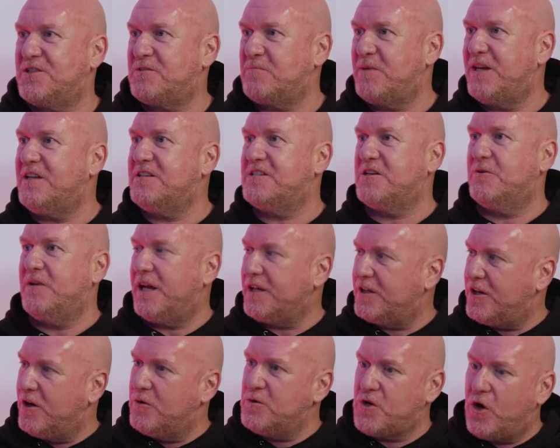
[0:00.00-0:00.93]
to speak to, and
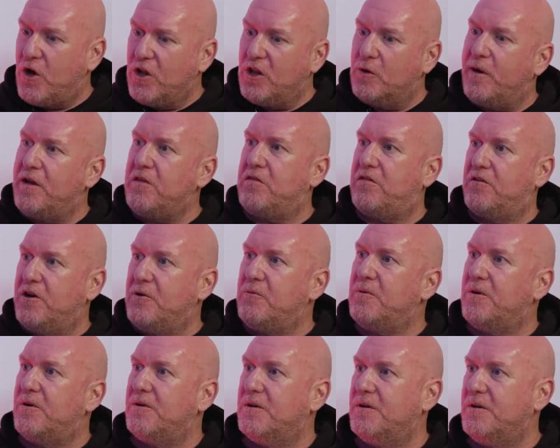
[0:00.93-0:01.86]
that goes all the way
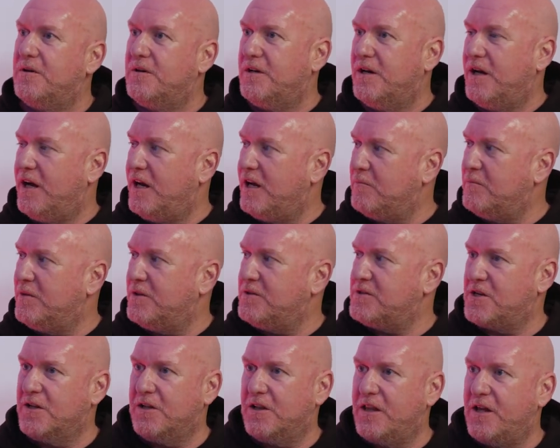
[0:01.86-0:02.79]
through.
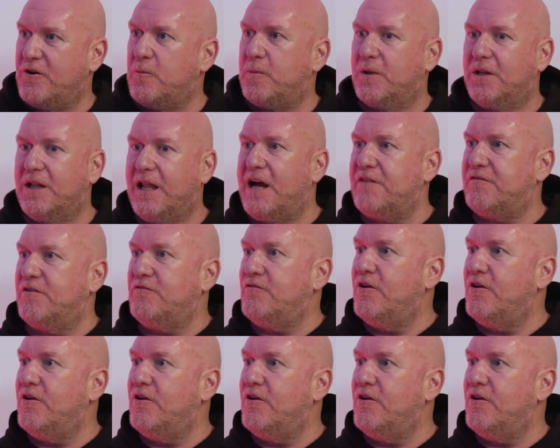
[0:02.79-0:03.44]
Until they're up and live